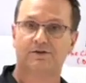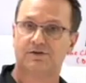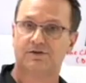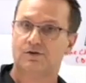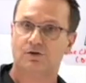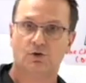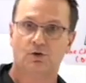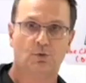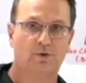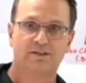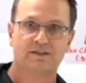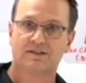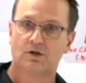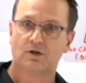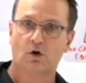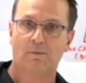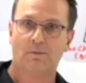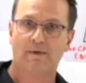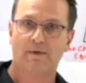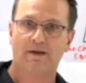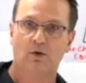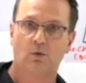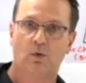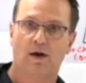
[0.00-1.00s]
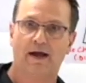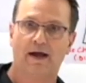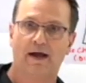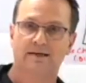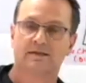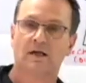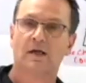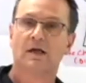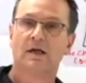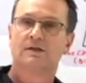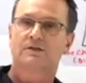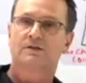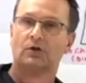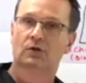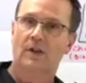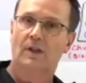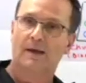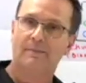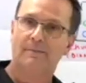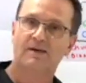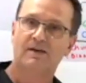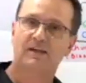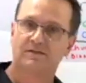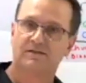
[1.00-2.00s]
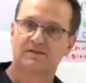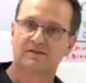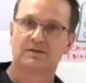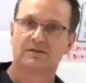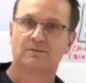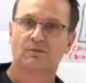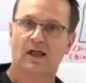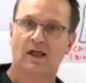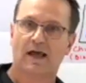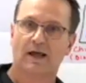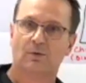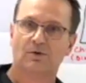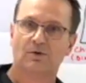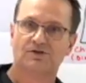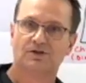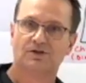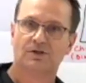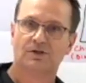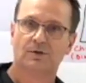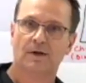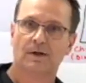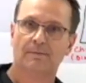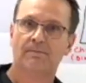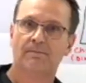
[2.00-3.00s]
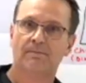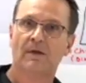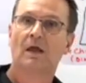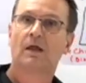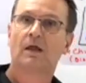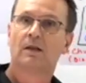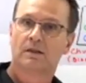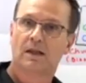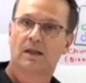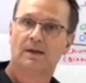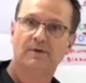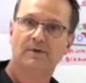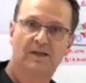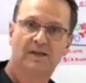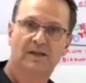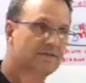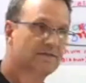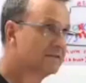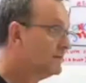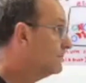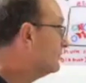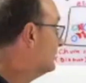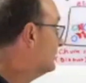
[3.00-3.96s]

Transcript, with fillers: to you in so many ways. So, let me give some language to it, let me give some